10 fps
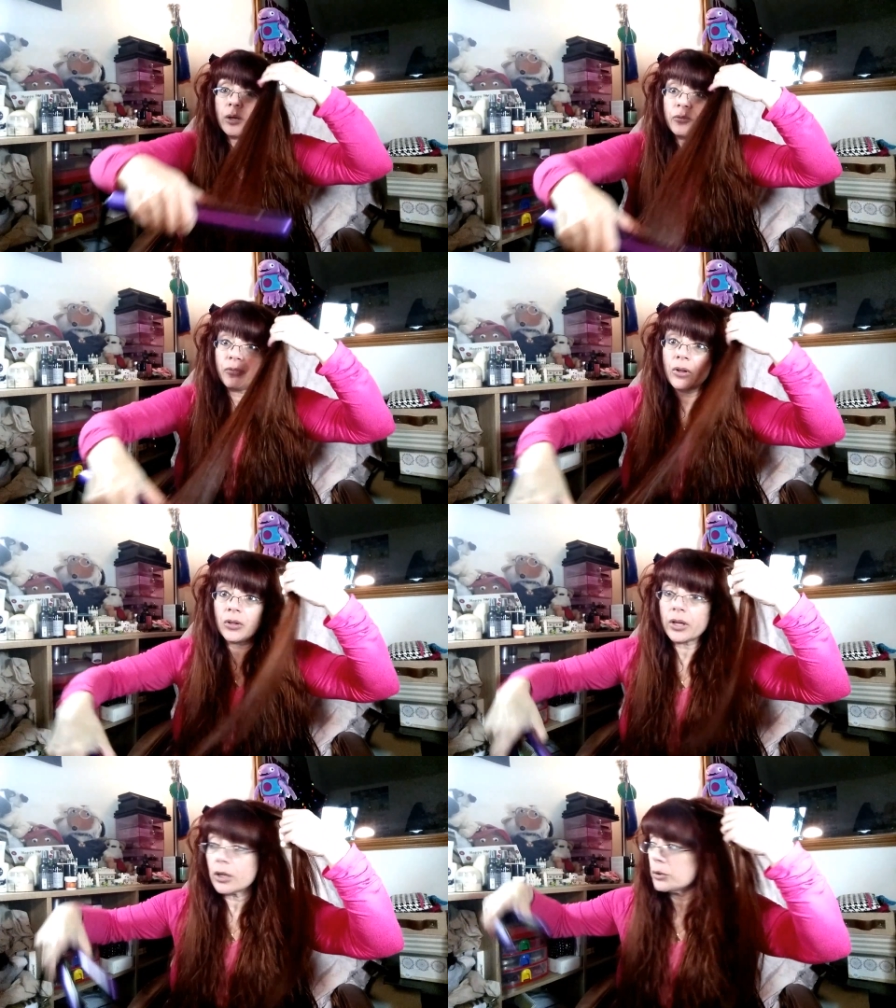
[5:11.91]
I felt
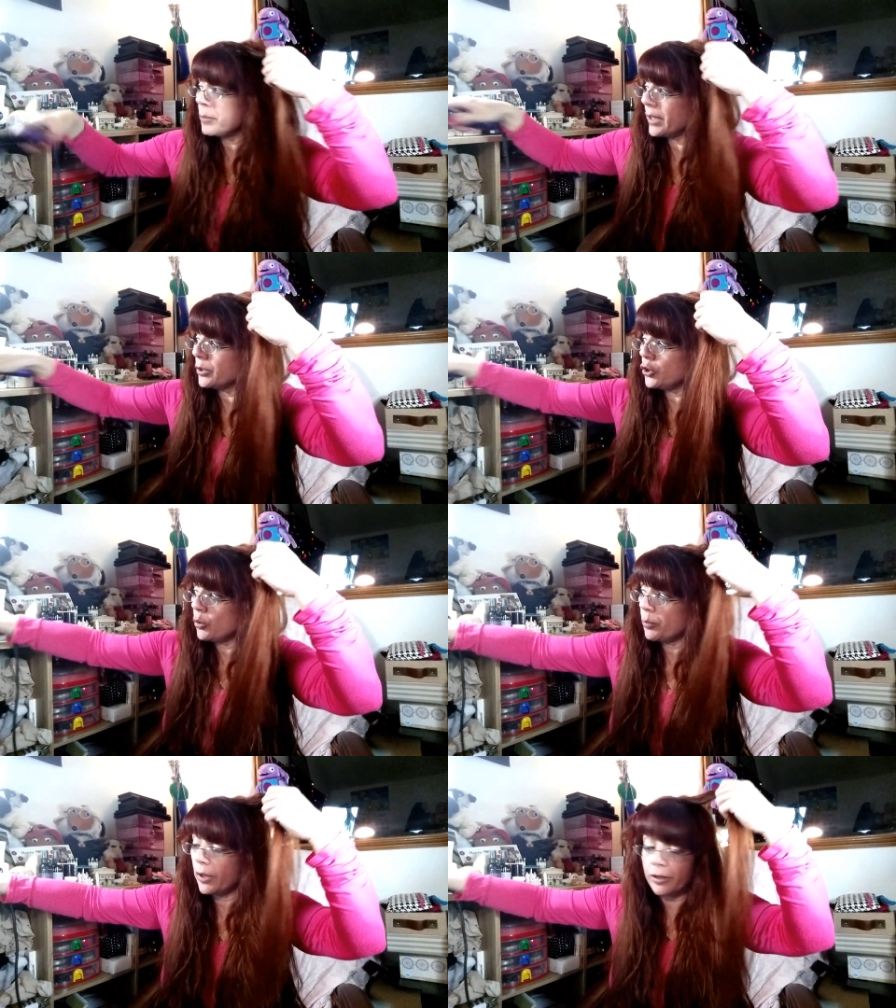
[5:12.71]
like I was being
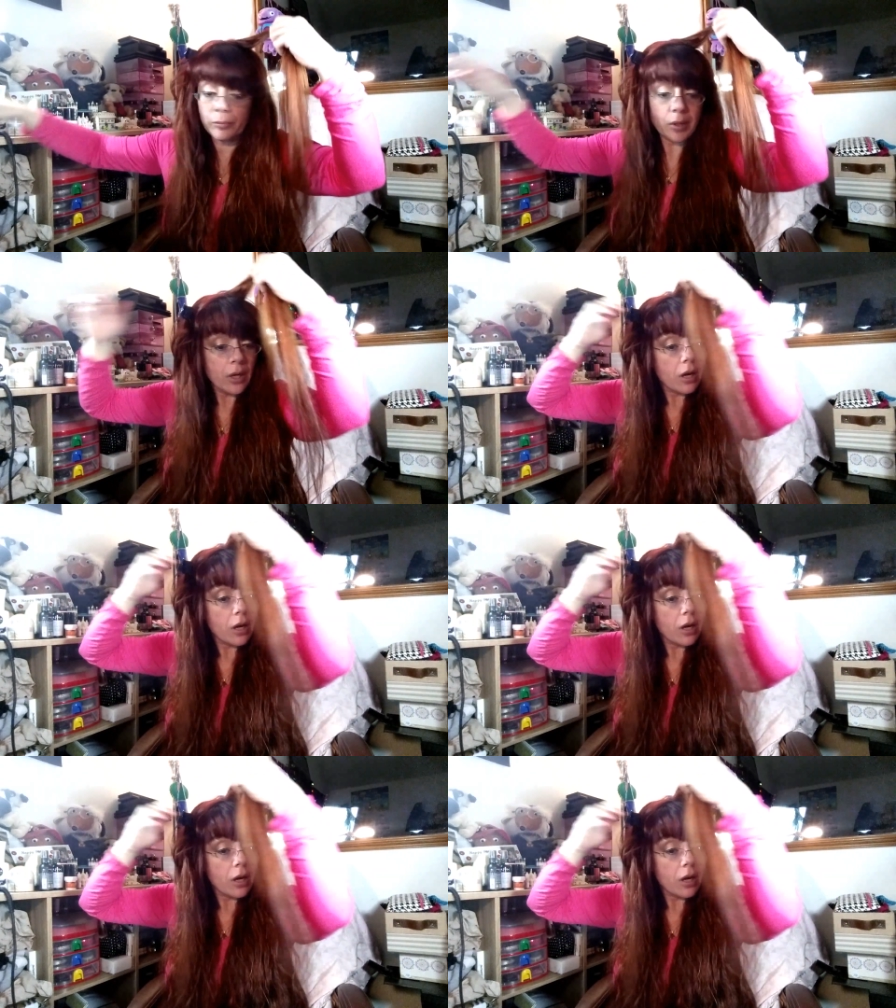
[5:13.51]
duped by them,